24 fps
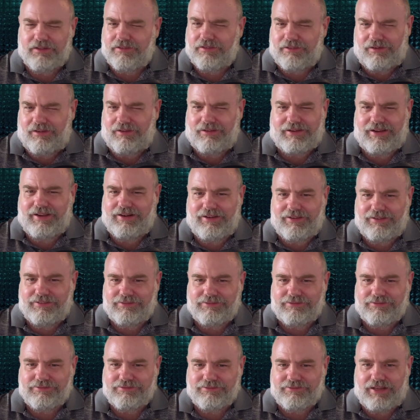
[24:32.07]
they're all kind
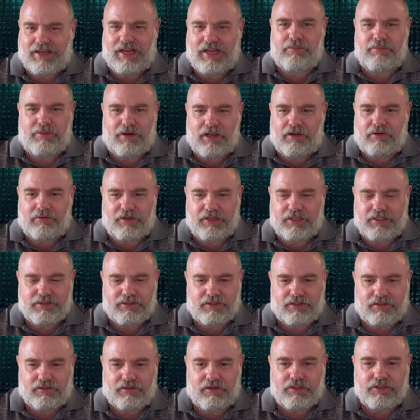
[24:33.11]
of eyebrow
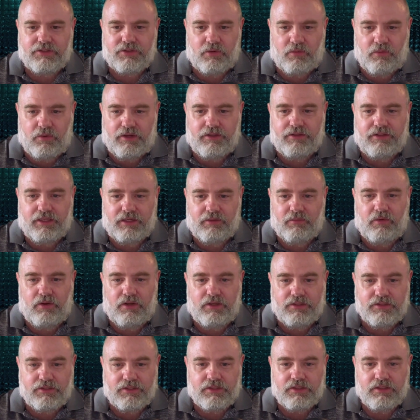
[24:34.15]
raising, right? So one thing
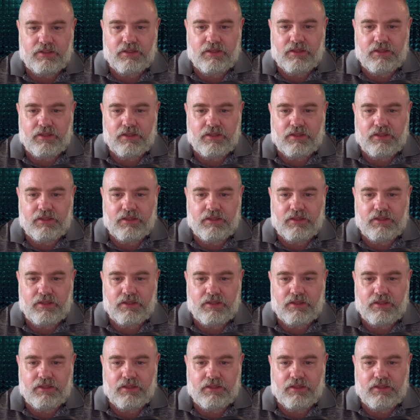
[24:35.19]
was,